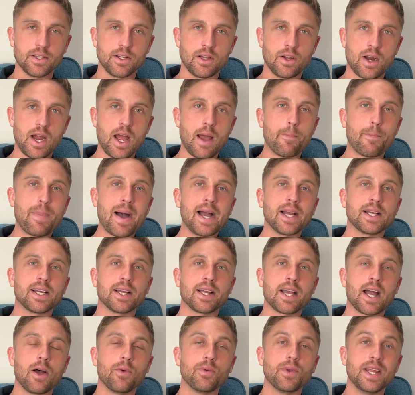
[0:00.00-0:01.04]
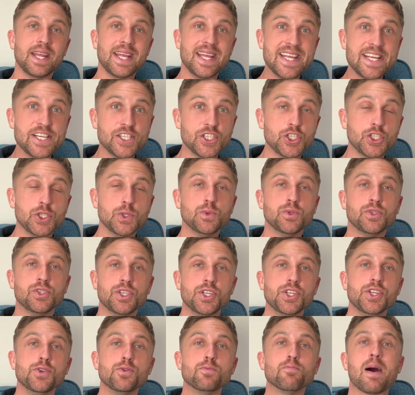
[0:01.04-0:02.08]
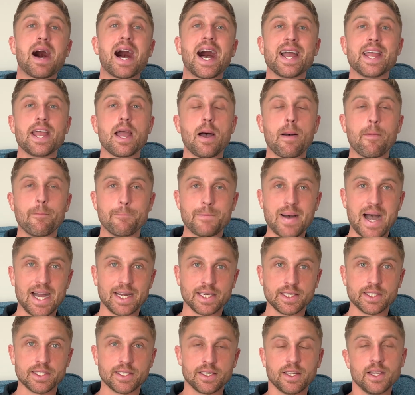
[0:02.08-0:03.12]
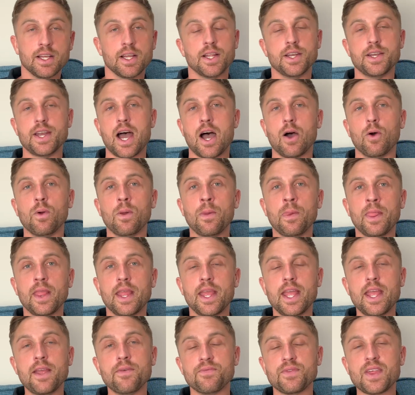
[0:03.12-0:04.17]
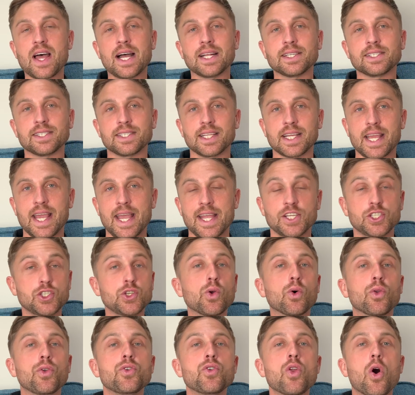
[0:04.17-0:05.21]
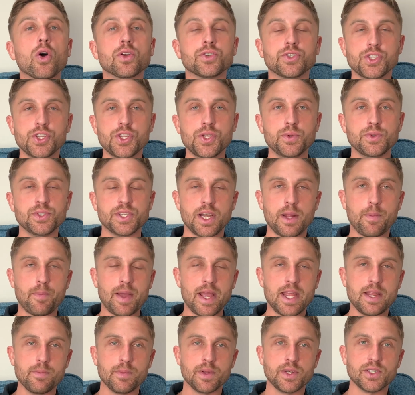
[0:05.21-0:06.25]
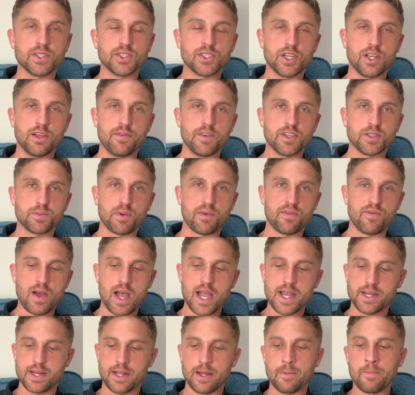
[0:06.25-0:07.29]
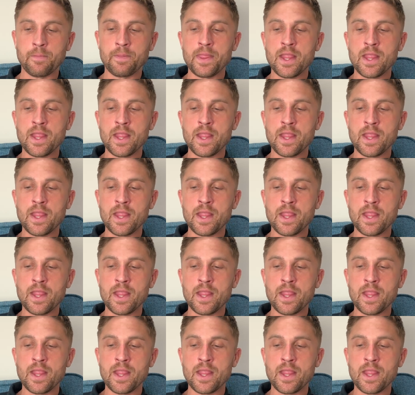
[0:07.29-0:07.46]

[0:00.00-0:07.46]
A bank account issued to you by a bank. Now, if that's the case, you're not using a payment service provider.